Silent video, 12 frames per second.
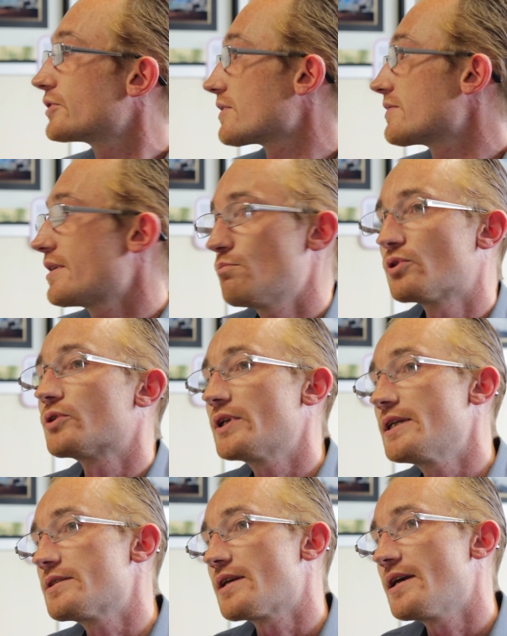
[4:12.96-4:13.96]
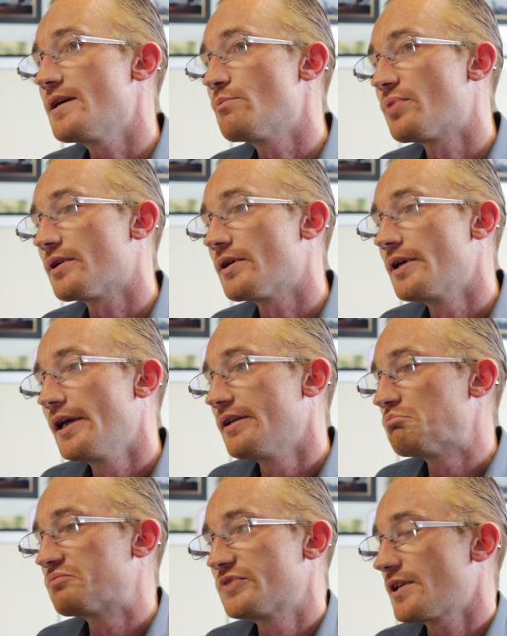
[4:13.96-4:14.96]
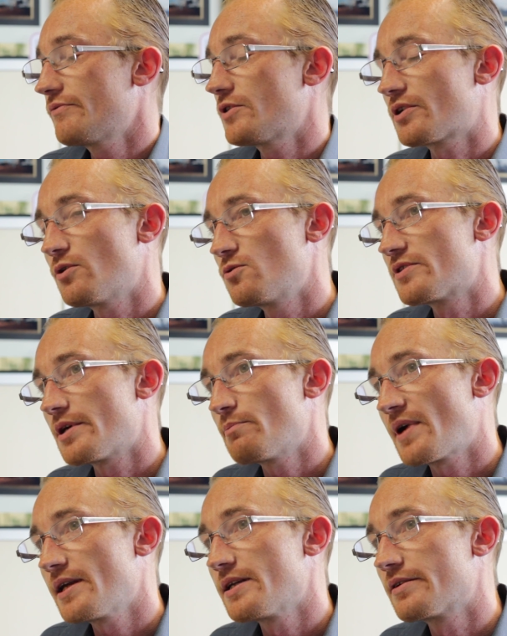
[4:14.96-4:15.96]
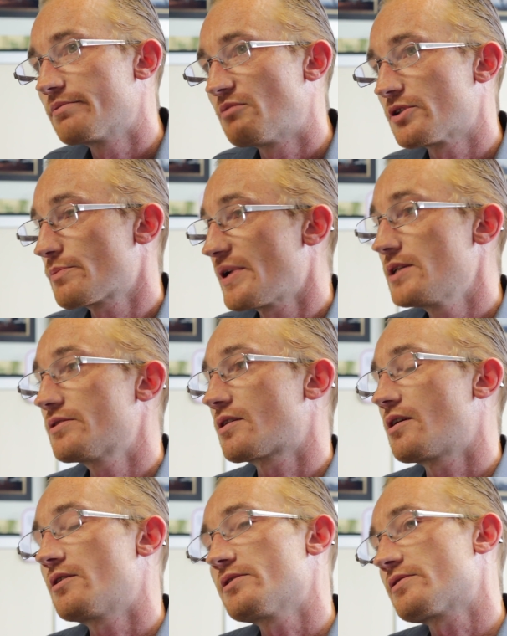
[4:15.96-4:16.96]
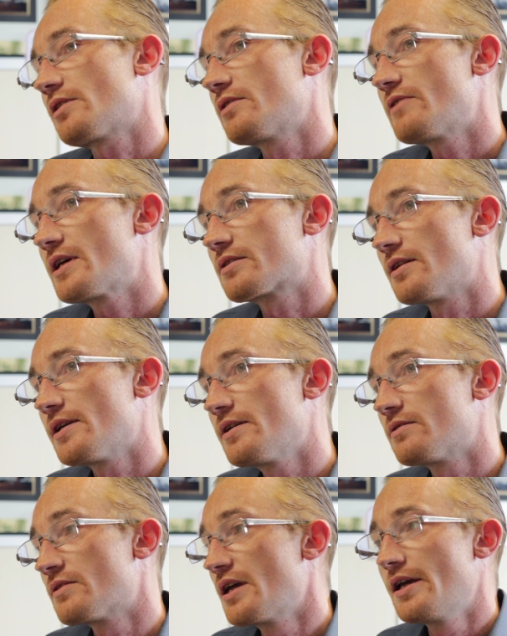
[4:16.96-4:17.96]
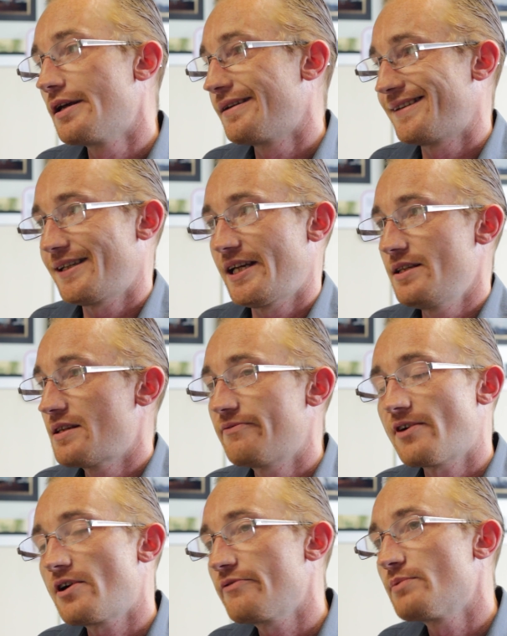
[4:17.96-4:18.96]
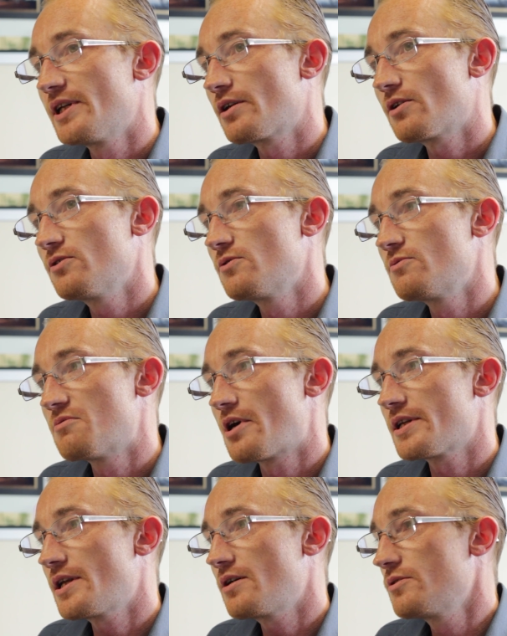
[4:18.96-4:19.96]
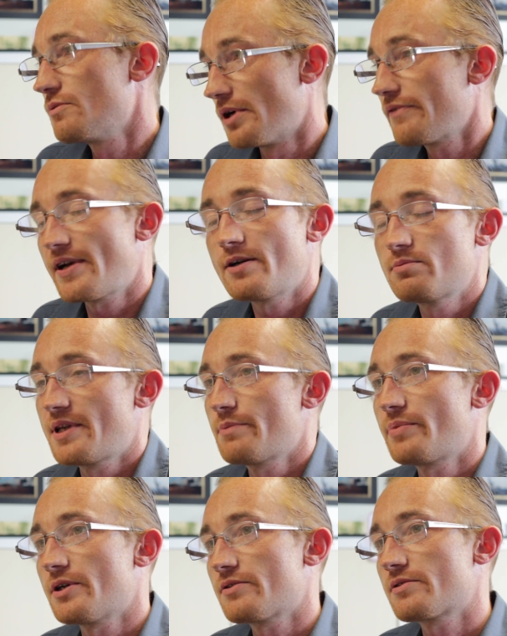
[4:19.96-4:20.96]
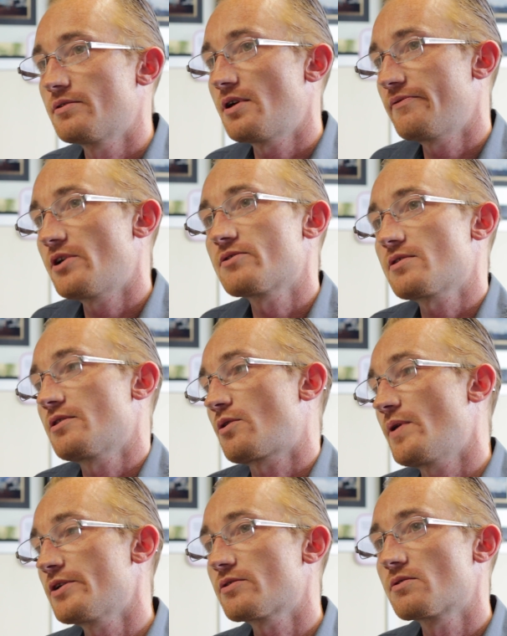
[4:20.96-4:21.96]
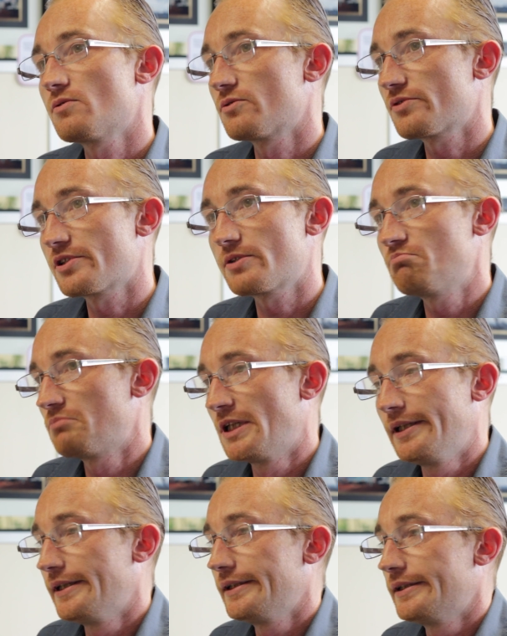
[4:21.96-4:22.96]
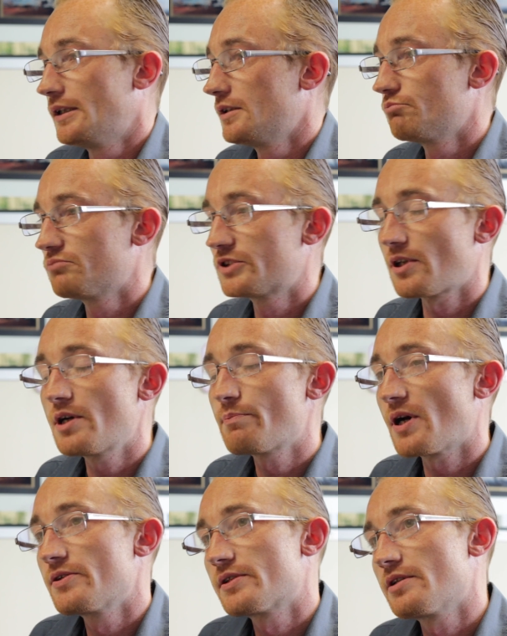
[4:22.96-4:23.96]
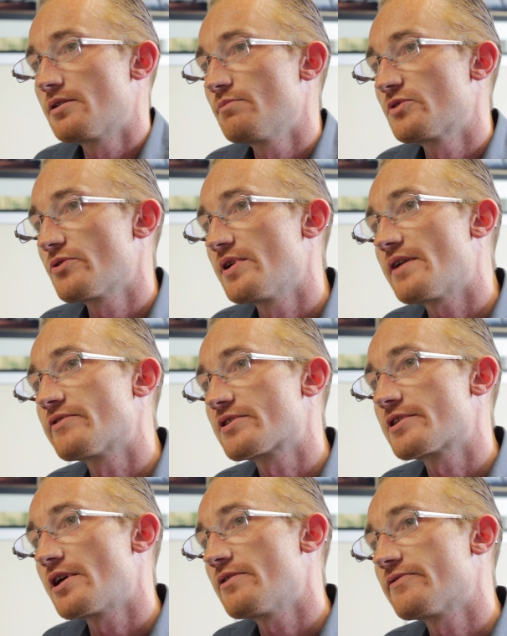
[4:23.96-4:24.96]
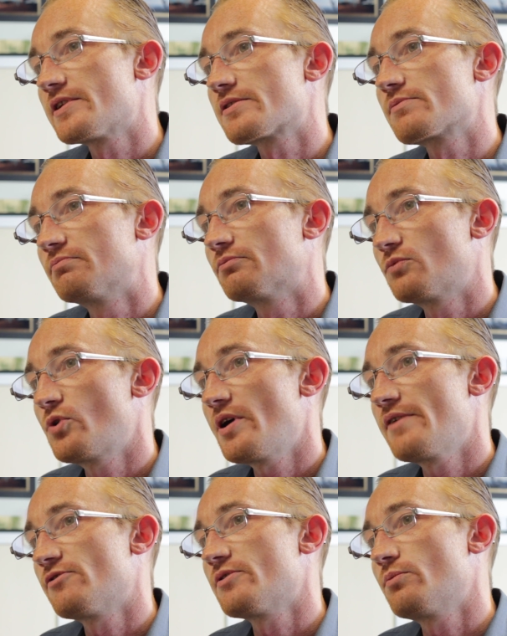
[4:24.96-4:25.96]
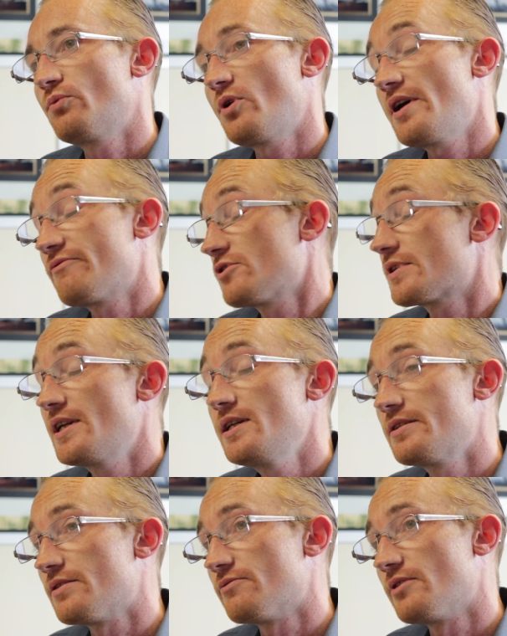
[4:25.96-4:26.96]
just the employees here, but some of the calls I make. I speak to clients directly, and in the 5-minute call, I know I've helped that person, I've answered a question, or signposted them to another service, whatever is needed,